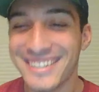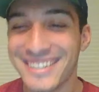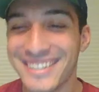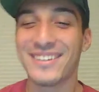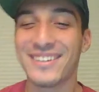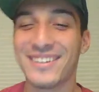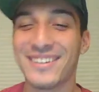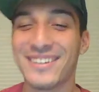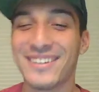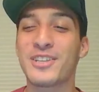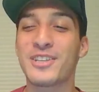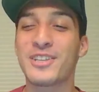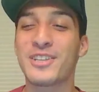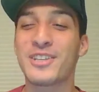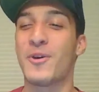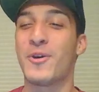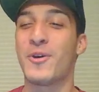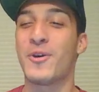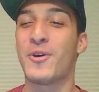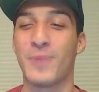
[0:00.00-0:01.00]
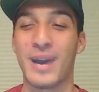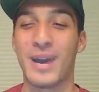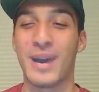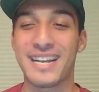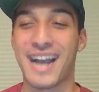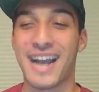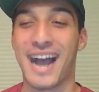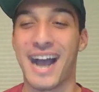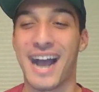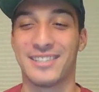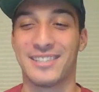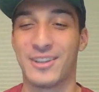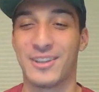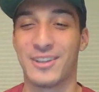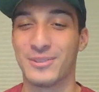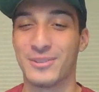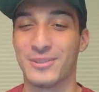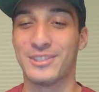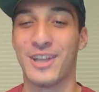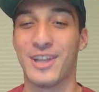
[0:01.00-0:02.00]
They're all those old white guys that
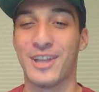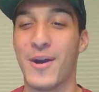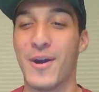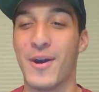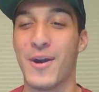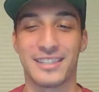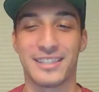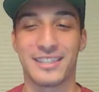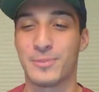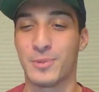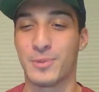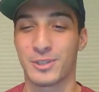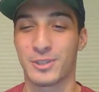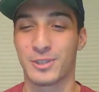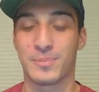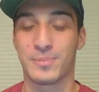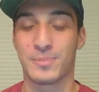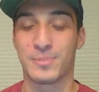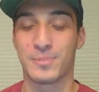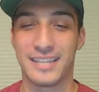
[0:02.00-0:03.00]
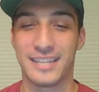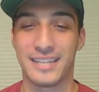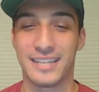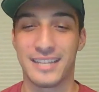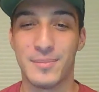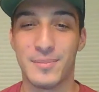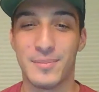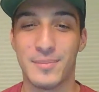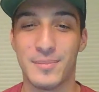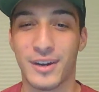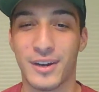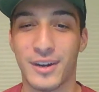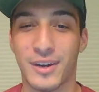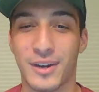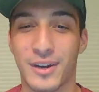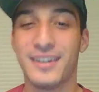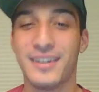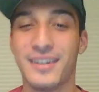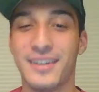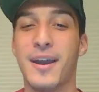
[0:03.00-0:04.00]
don't know how the sport's played
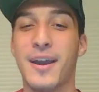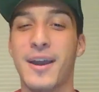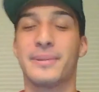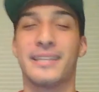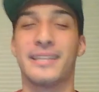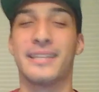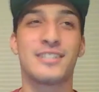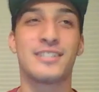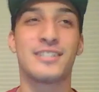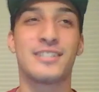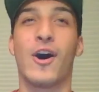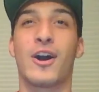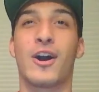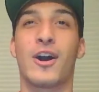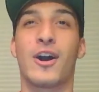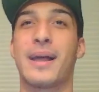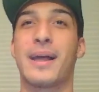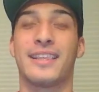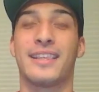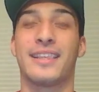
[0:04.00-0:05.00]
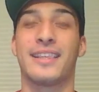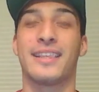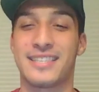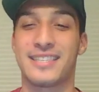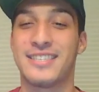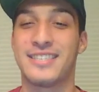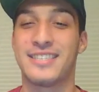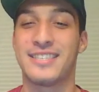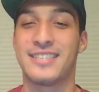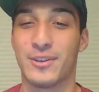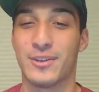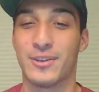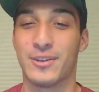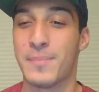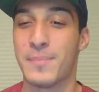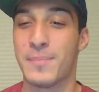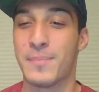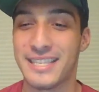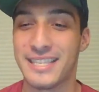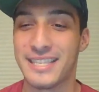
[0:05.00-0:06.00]
anymore, but they just talk about it like it's still
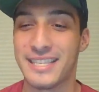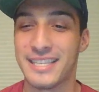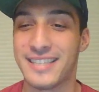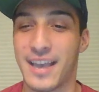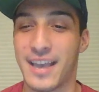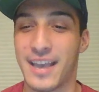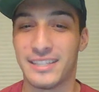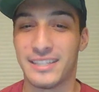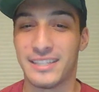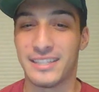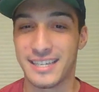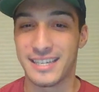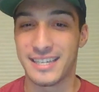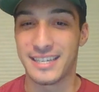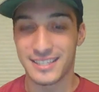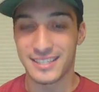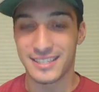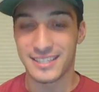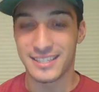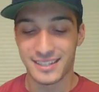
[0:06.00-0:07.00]
the mid-'70s.